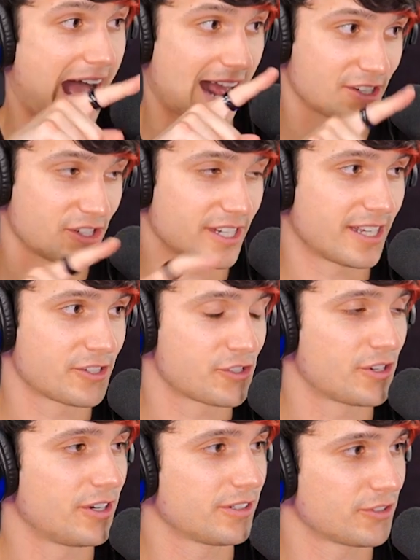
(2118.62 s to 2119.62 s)
I actually got
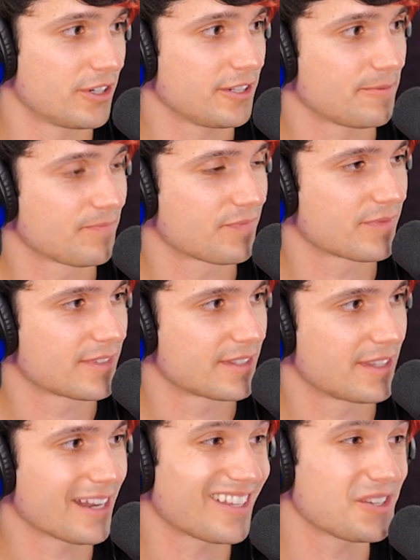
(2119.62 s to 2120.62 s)
drunk.
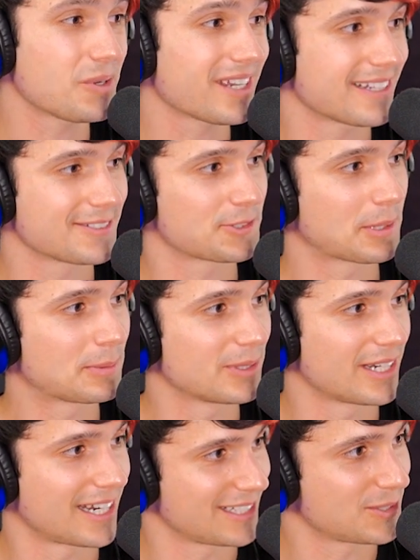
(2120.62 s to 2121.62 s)
Did I tell you I got in trouble
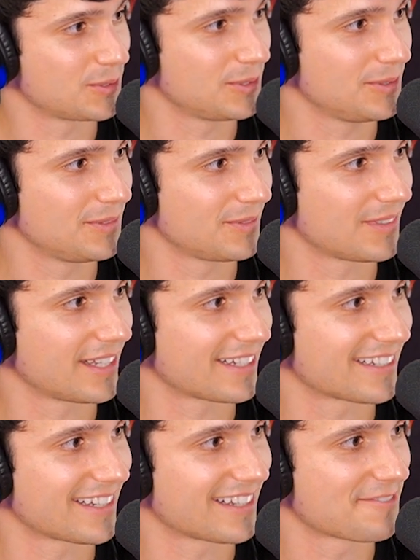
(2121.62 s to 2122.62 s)
in high school? Like,
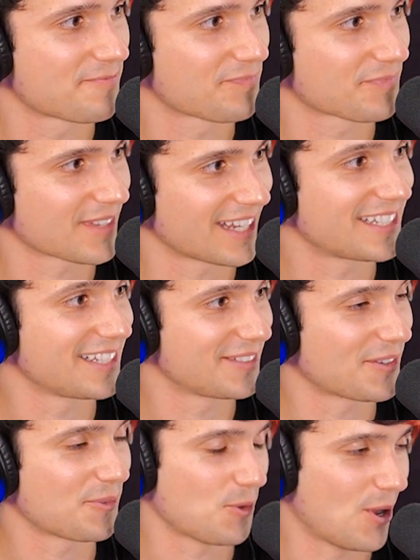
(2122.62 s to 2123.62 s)
I did.
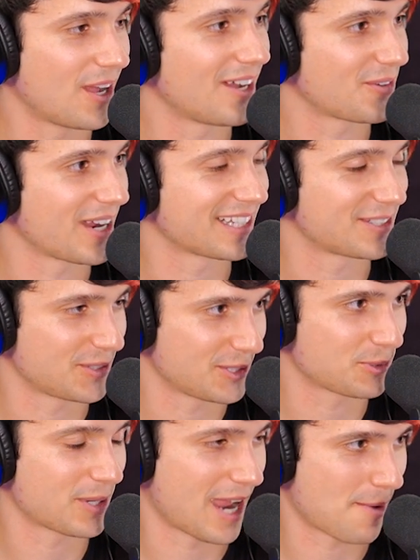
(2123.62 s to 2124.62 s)
Well, okay, so
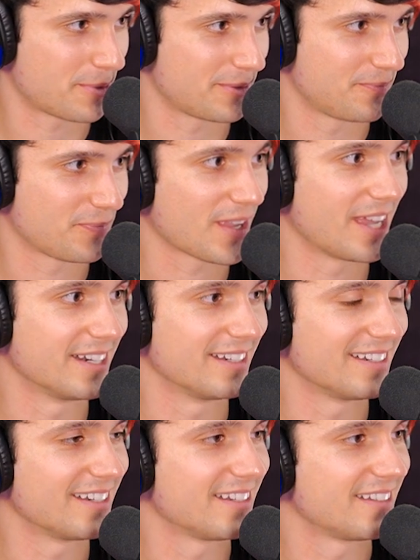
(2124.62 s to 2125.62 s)
here's what happened.
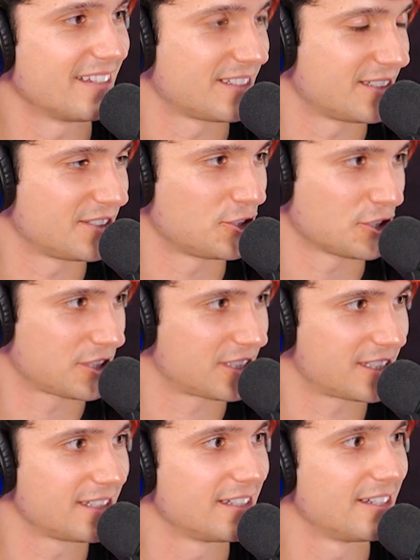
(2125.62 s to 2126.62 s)
And this
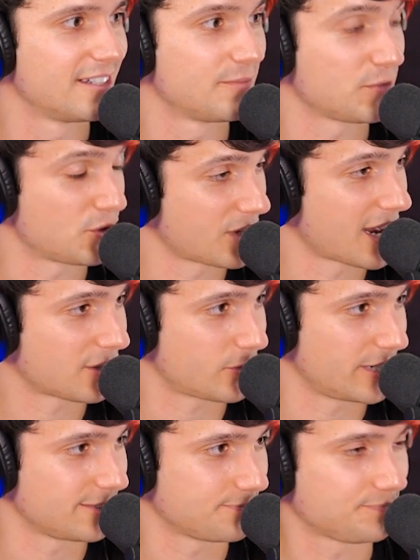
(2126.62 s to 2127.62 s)
was ninth
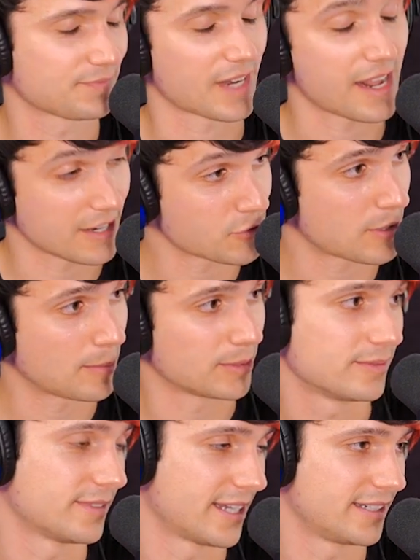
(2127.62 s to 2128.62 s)
grade. I got in
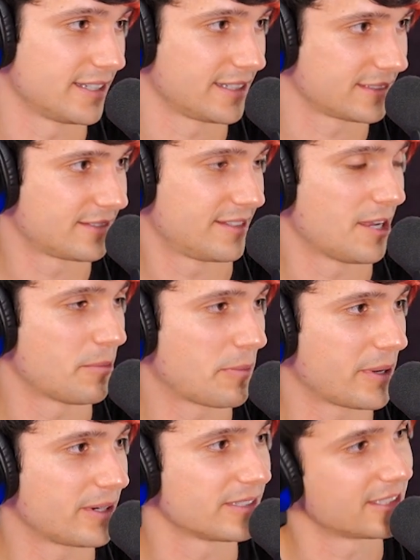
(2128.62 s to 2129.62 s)
trouble. I had to like tell my
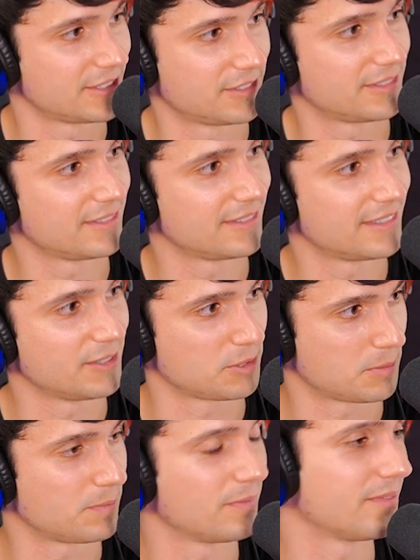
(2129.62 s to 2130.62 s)
parents, and it
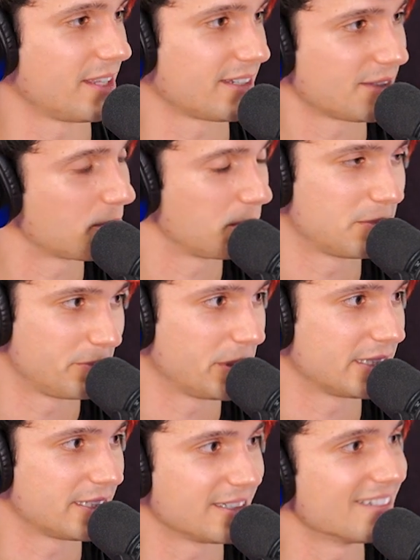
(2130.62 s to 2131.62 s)
was like a
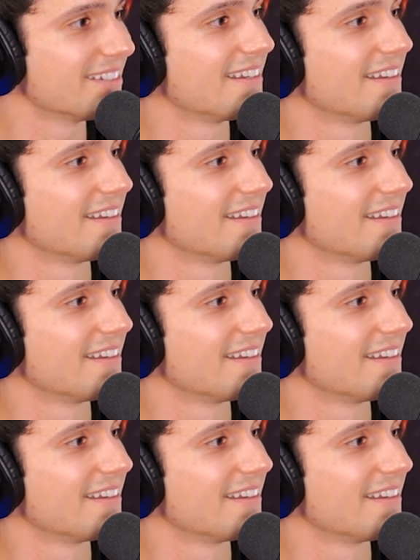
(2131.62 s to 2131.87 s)
big deal.